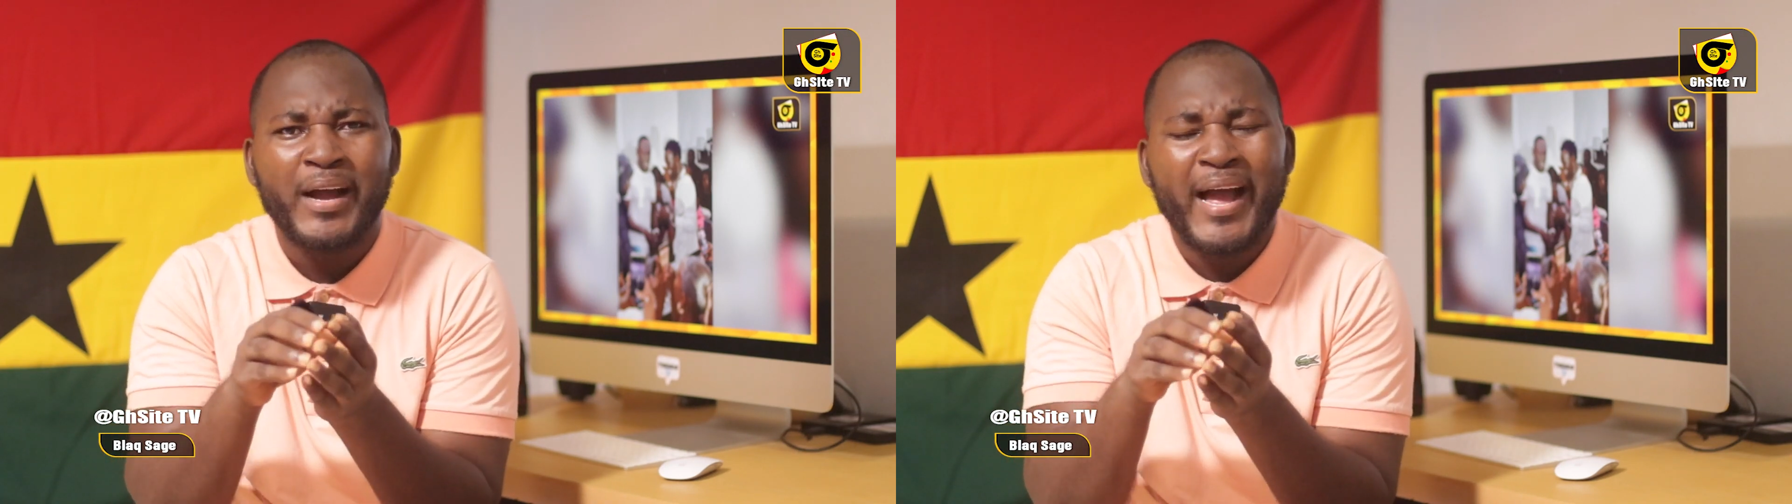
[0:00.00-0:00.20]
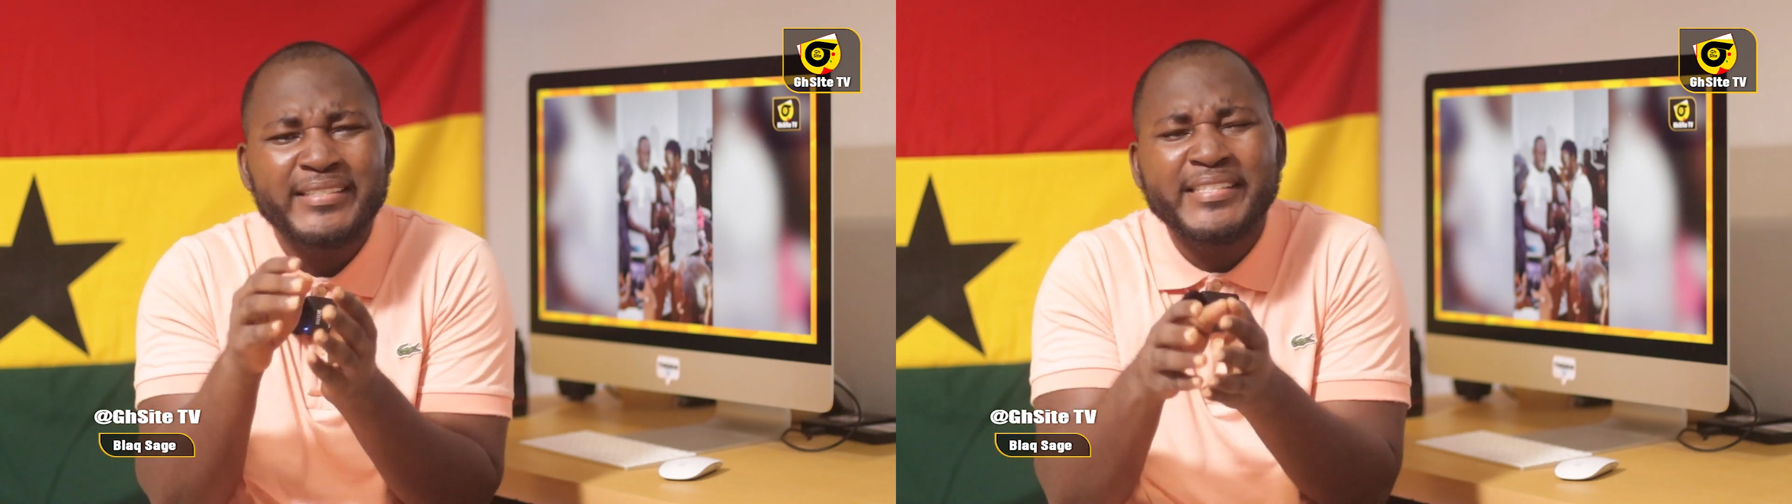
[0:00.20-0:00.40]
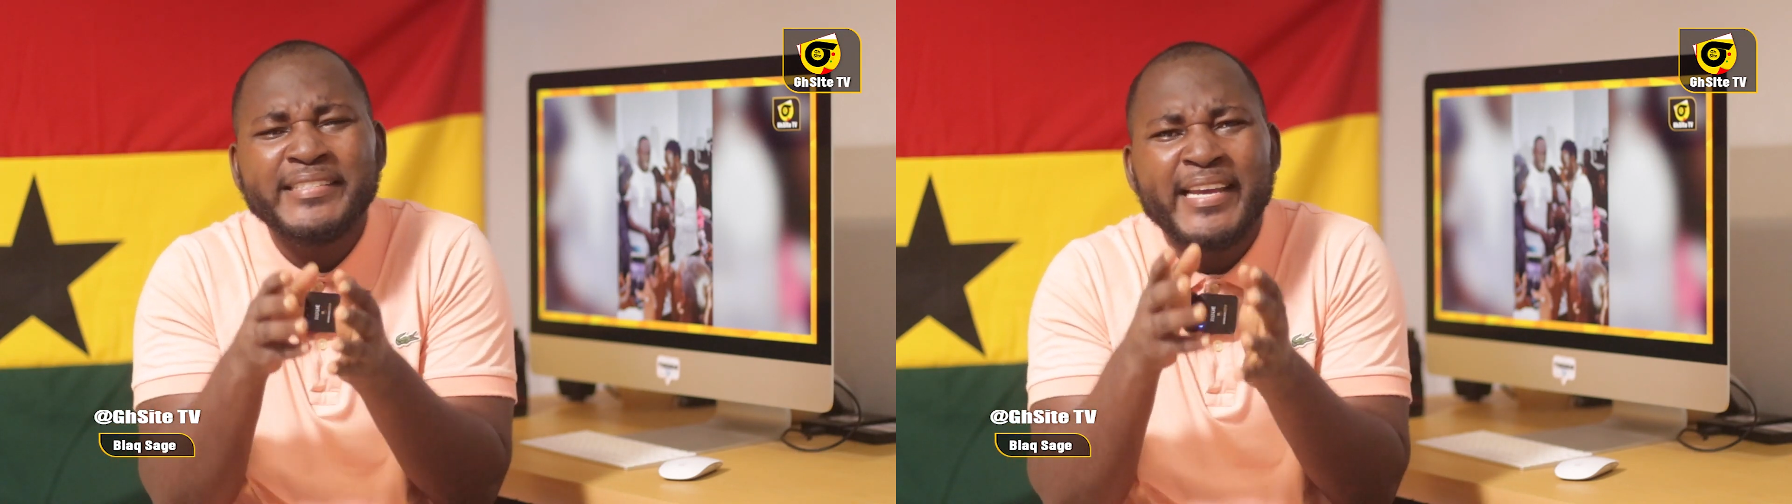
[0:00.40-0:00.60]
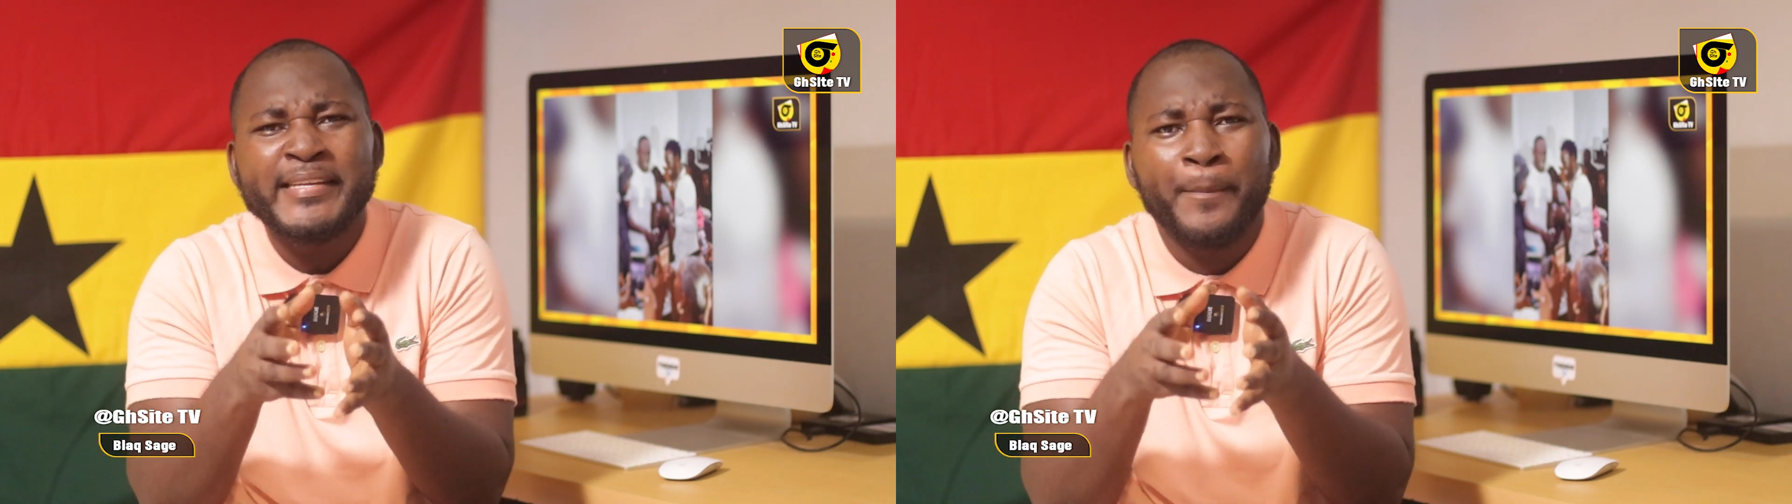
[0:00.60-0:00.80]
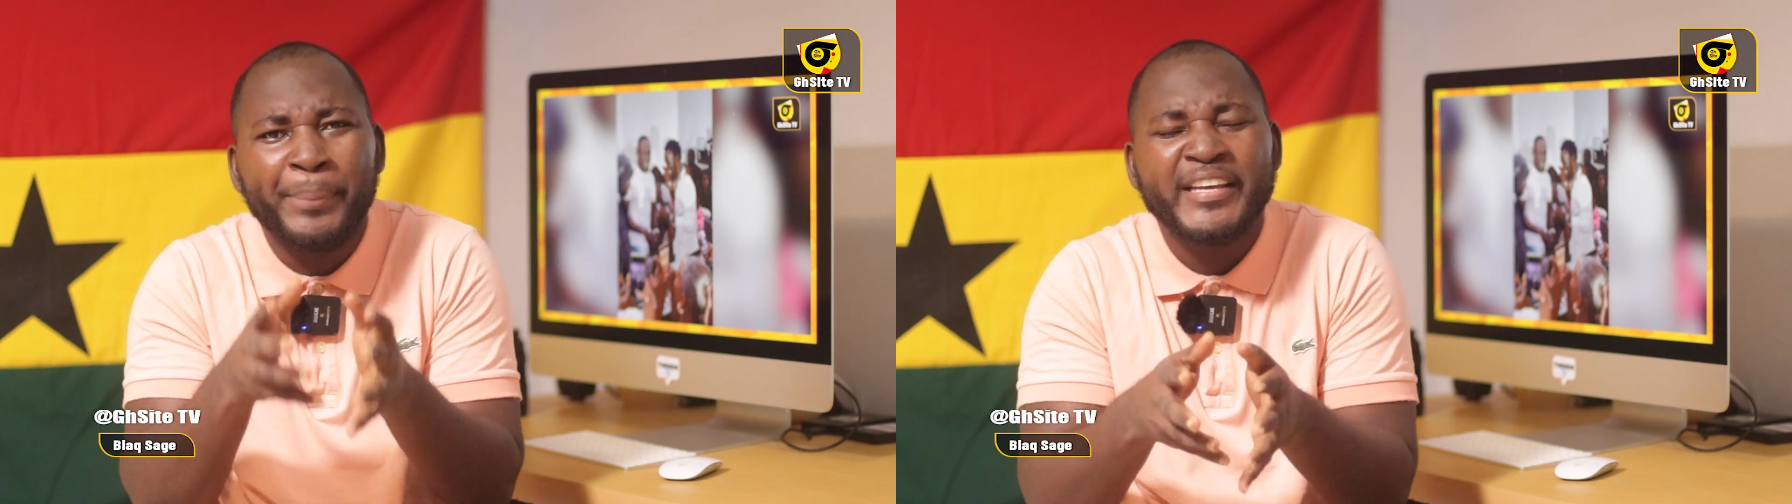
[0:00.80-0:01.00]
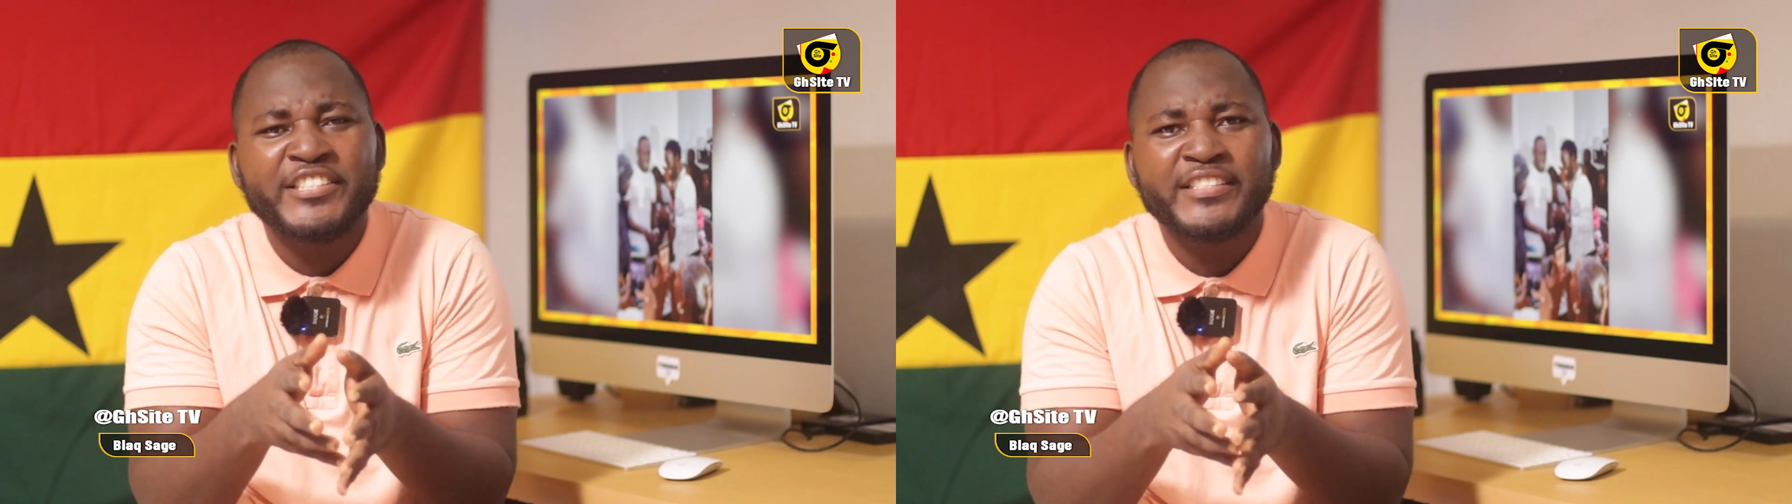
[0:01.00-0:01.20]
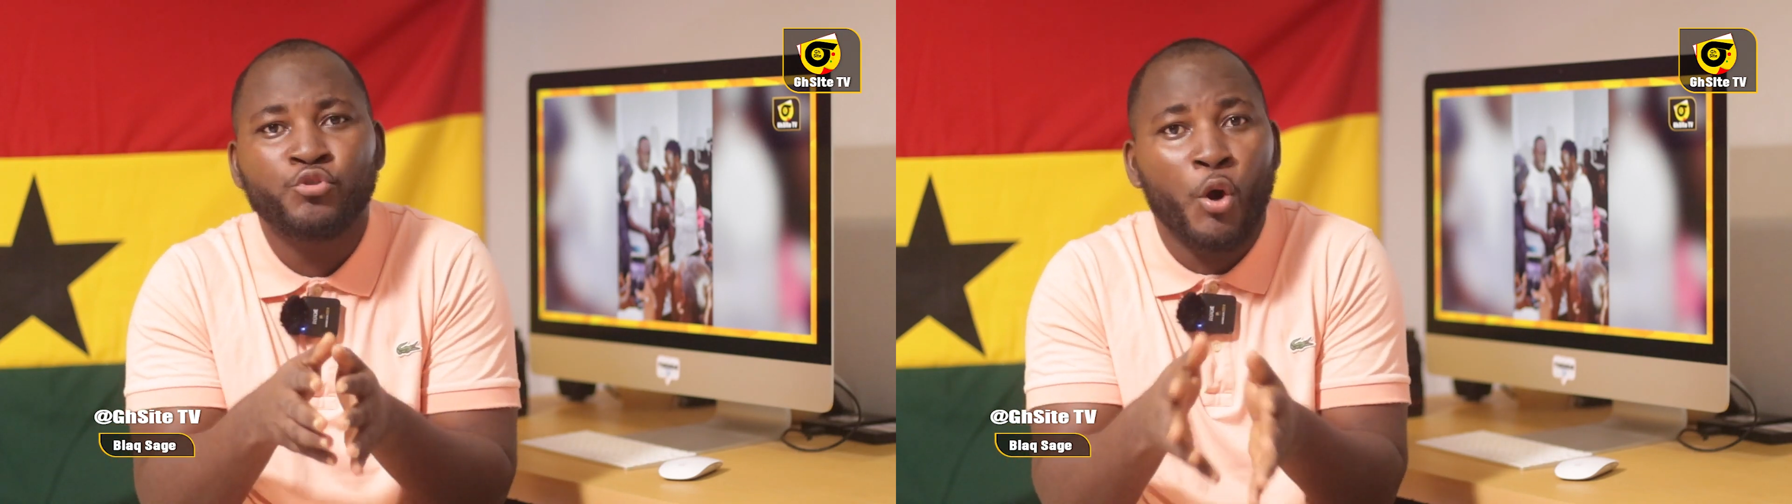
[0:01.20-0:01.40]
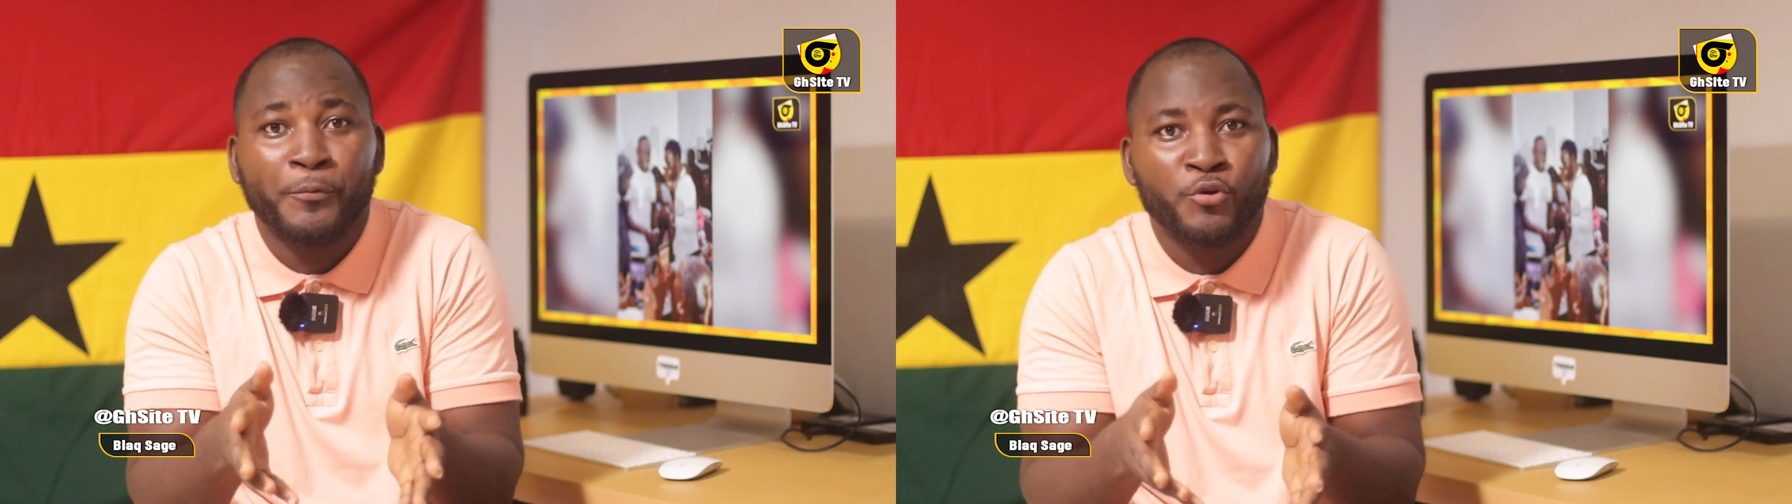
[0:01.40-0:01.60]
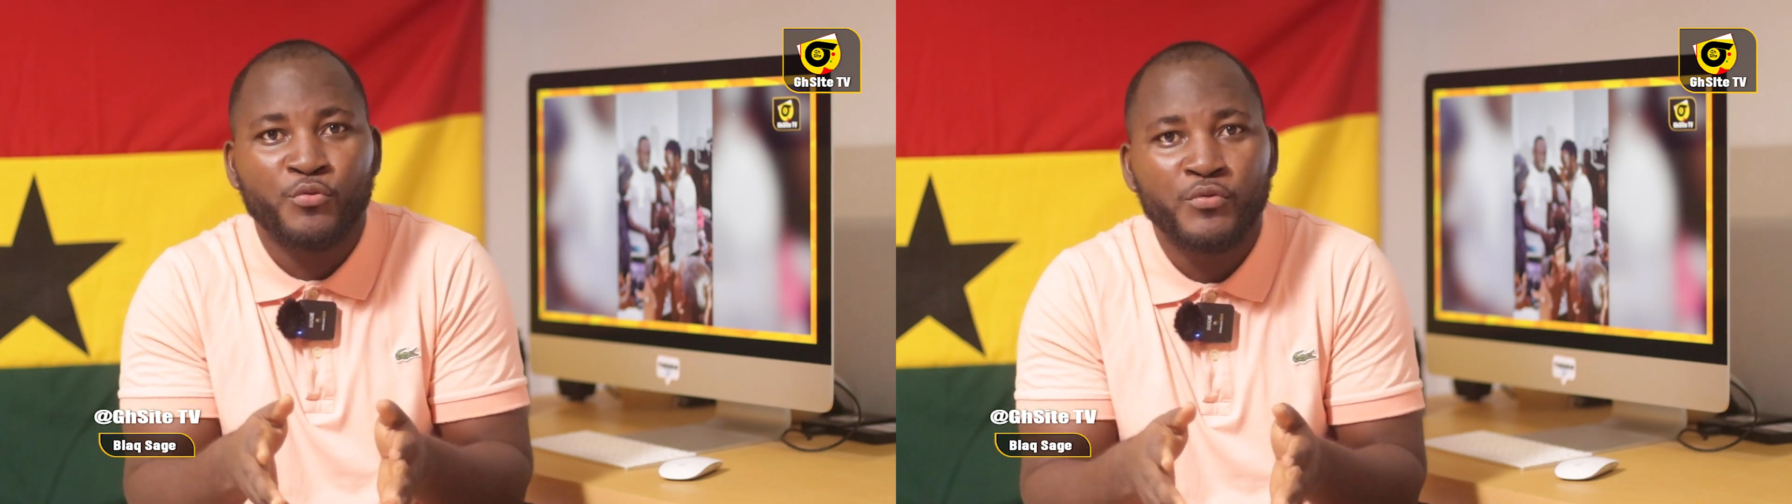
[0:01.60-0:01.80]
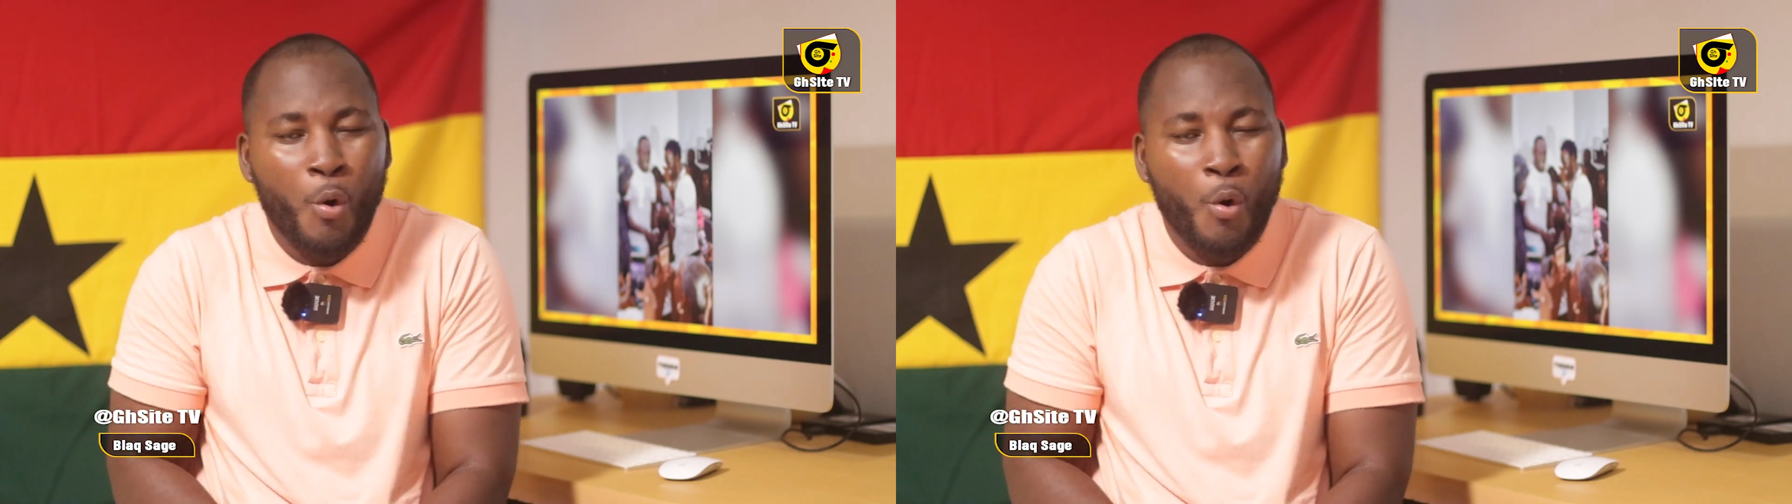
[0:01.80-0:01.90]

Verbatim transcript: as he did the page top no.